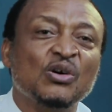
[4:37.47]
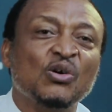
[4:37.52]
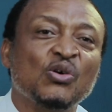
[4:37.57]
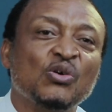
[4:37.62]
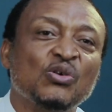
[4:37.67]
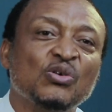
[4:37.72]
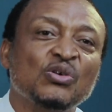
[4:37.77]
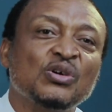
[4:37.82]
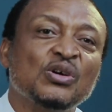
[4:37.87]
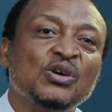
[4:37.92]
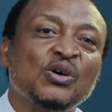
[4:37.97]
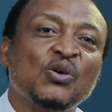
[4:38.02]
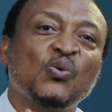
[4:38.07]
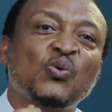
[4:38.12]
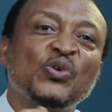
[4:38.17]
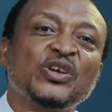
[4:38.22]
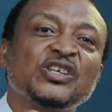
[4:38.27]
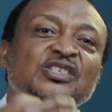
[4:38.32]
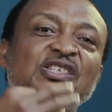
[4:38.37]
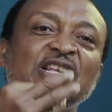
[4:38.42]
oh,
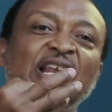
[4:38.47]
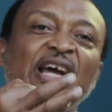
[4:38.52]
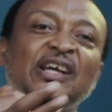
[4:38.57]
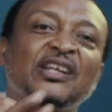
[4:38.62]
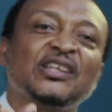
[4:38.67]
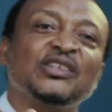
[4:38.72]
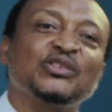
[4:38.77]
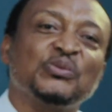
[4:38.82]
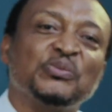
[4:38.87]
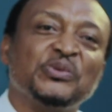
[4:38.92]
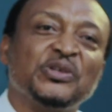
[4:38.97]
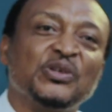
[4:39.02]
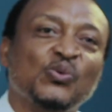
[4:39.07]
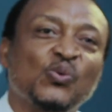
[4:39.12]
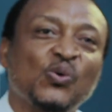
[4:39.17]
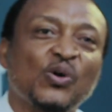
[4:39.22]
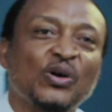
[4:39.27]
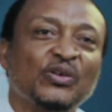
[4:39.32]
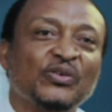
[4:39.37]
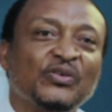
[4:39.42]
who is likely to be
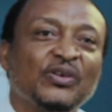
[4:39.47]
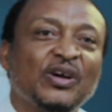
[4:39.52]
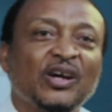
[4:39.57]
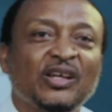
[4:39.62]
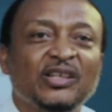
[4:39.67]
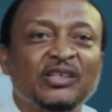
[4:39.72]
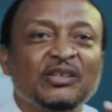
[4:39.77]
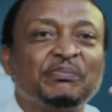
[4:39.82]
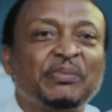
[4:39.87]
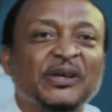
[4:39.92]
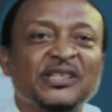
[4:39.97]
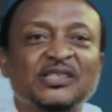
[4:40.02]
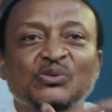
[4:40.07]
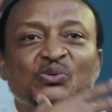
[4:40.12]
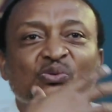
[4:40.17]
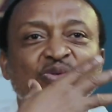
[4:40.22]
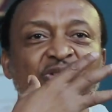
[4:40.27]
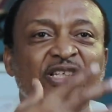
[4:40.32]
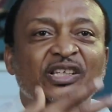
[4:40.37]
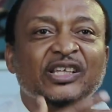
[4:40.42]
the person,